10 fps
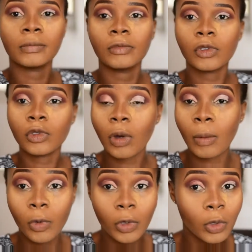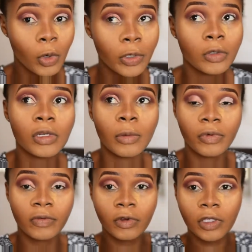So I'm going to go into the
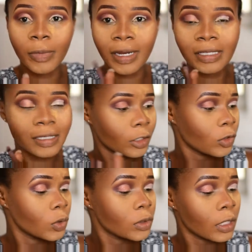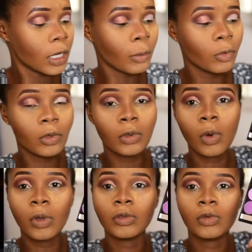previous palette I used, and I'm going to go
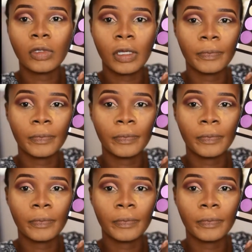into the